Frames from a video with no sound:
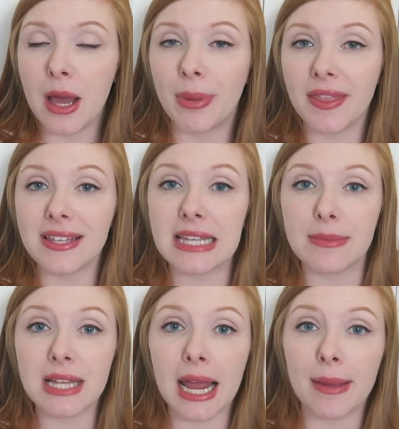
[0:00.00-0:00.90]
but at the
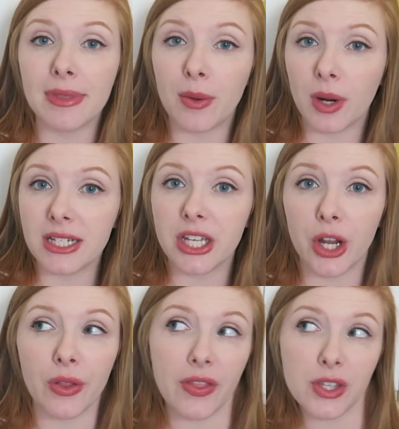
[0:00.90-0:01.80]
same time they wanted to
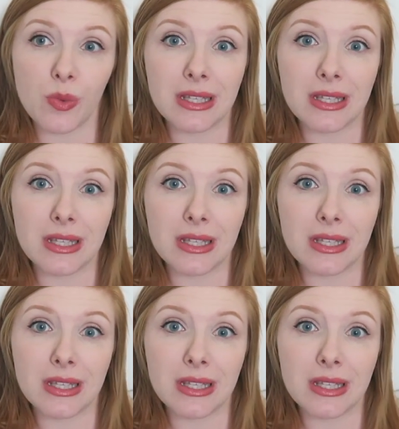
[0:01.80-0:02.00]
know that this